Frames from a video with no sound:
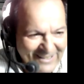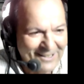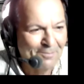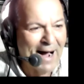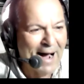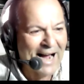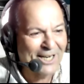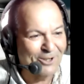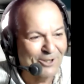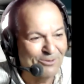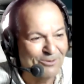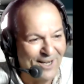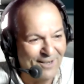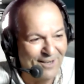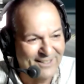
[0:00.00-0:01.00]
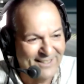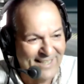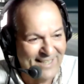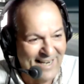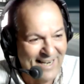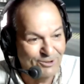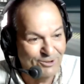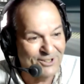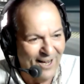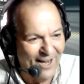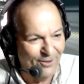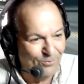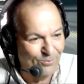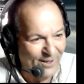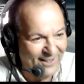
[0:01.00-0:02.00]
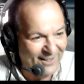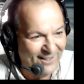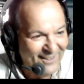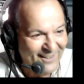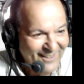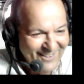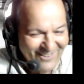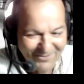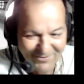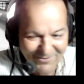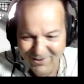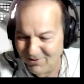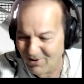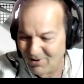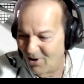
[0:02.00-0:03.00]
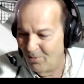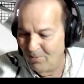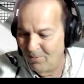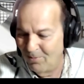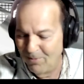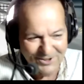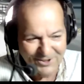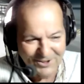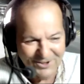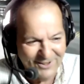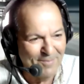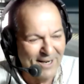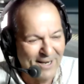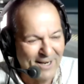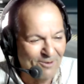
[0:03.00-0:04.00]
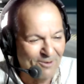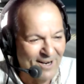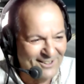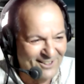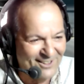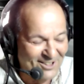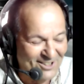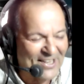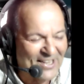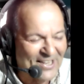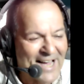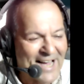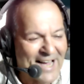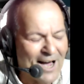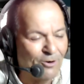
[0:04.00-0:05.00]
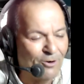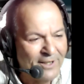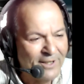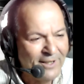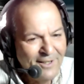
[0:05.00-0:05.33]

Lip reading: a mockery of it down south, winning almost as many races as they count.